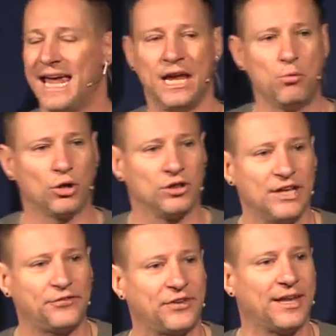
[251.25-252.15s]
he will
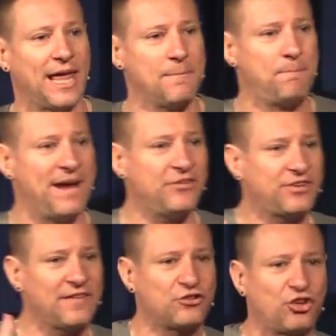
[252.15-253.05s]
listen, and based
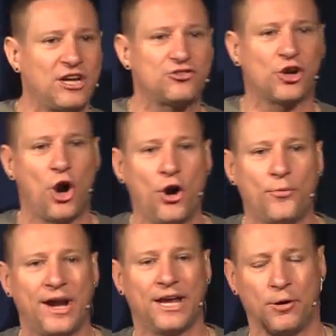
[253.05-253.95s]
on the change in heart
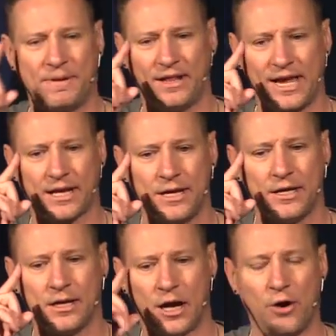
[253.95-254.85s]
rate, he'll be like,
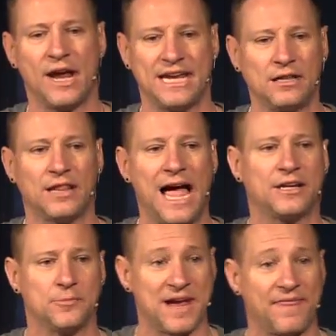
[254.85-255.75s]
all right, he lied
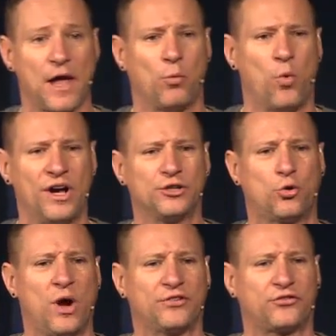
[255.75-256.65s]
to me on that one
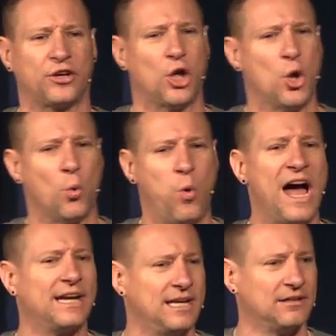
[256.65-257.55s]
question.
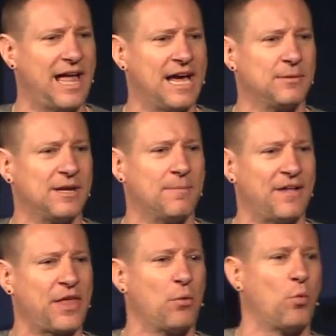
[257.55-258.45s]
Why did he lie to me about
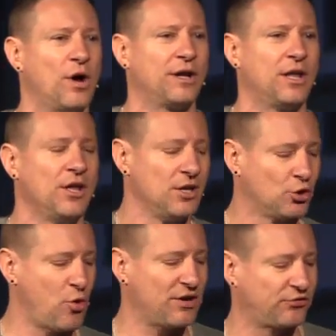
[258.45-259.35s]
that one
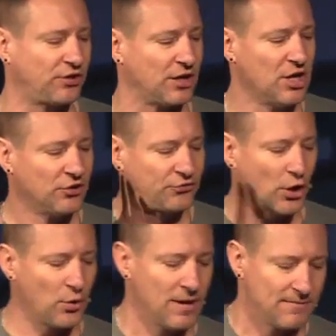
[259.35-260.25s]
question?
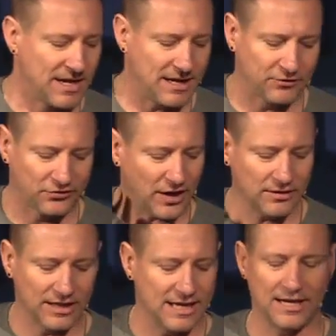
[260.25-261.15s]
So it's
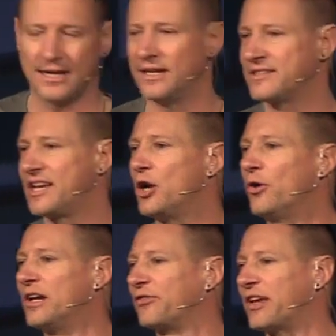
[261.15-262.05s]
suddenly, his
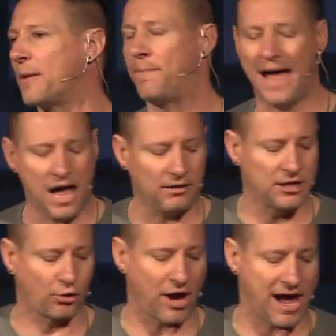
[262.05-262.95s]
hearing is like a
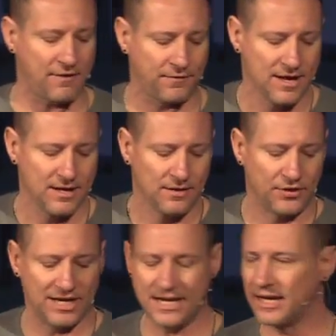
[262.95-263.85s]
polygraph
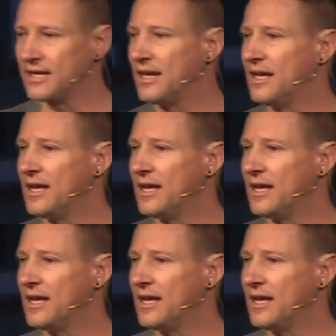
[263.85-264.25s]
that he can